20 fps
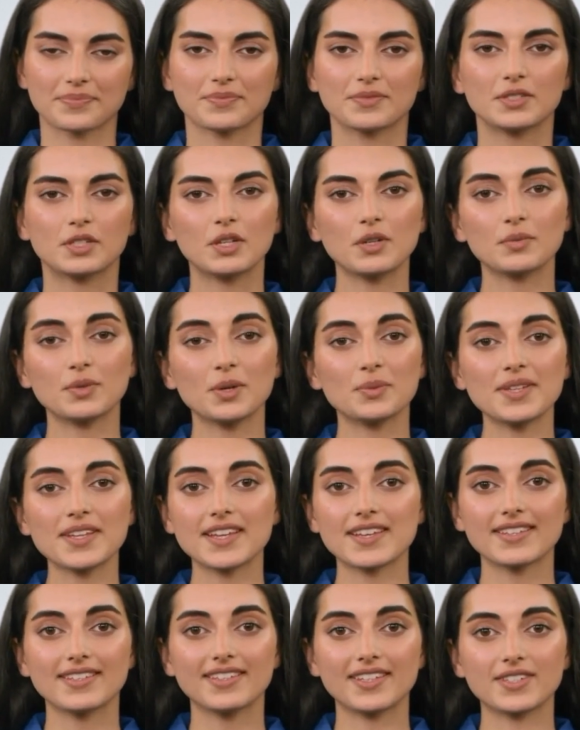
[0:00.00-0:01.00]
You want to
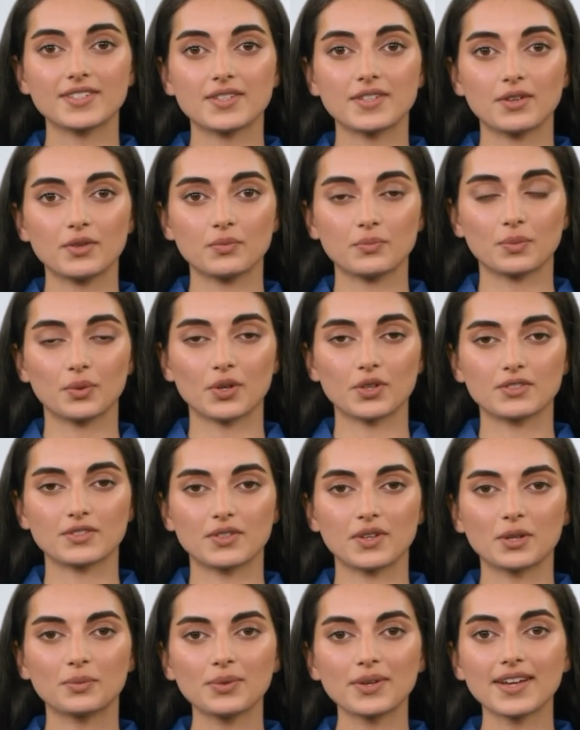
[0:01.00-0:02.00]
consider your
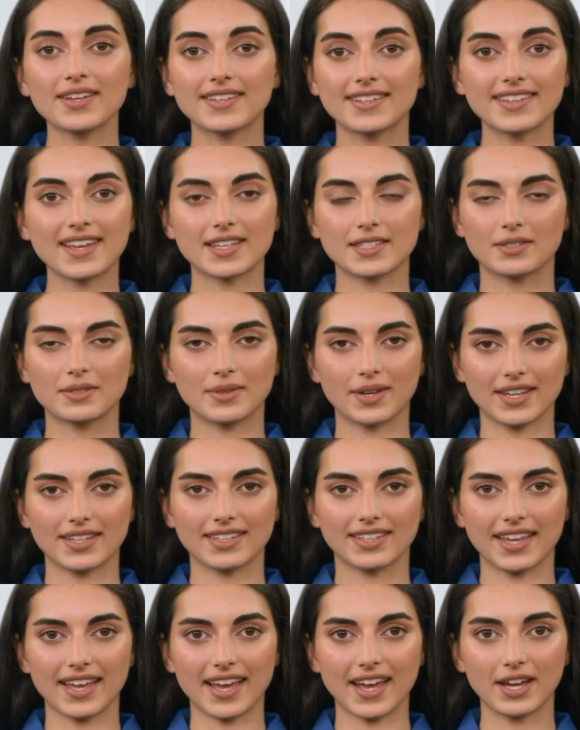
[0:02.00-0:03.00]
wardrobe and
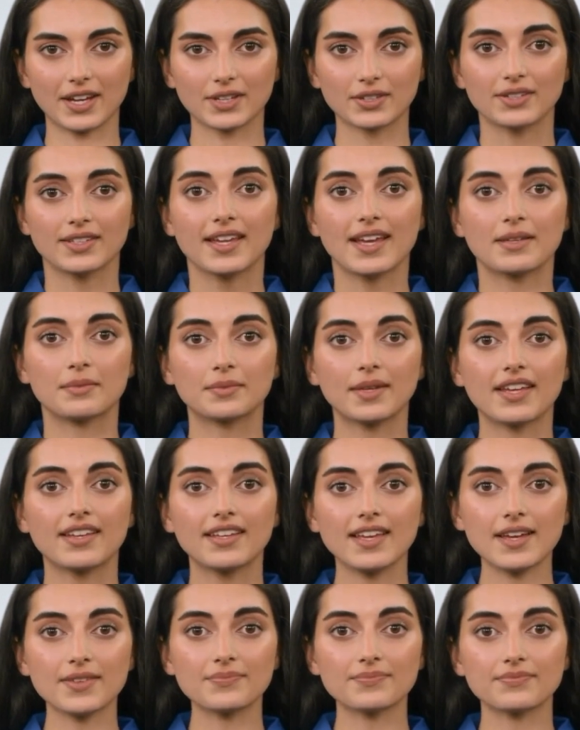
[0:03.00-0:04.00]
accessories, hair, and makeup.